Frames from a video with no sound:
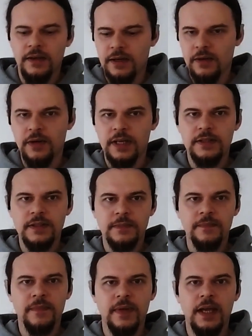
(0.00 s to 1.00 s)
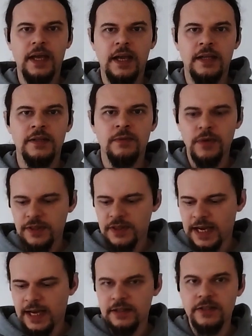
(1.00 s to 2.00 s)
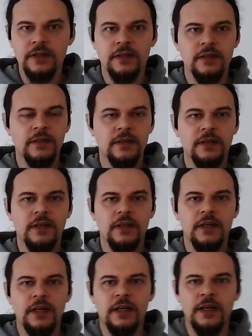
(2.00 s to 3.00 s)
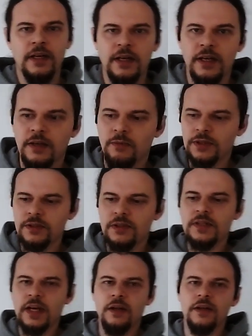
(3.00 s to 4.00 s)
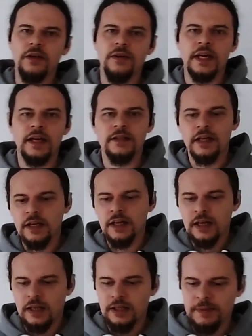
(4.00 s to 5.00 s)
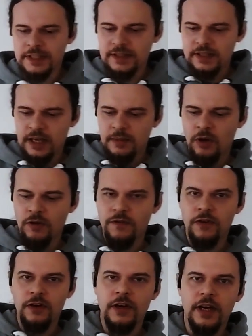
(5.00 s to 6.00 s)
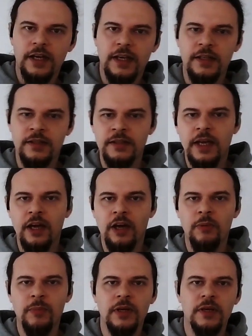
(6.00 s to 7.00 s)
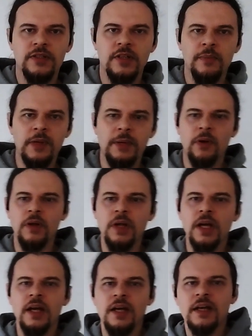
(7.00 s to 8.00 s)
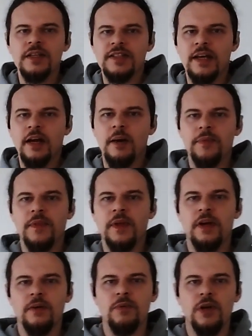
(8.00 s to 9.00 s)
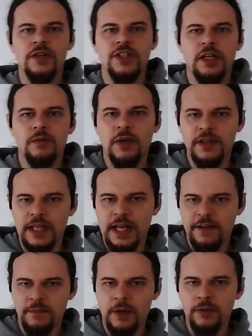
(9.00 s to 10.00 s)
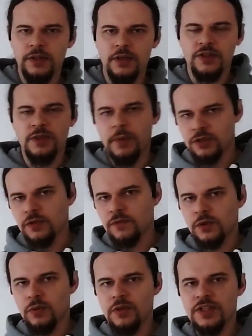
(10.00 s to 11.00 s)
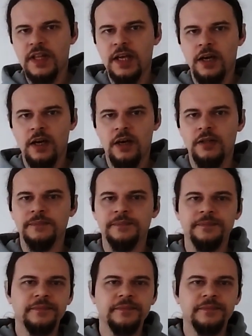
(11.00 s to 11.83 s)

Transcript: All right. And with that, I want to tell you that limited time offer, I can help some people set up their project with Love Mode. There's a bunch of tools there,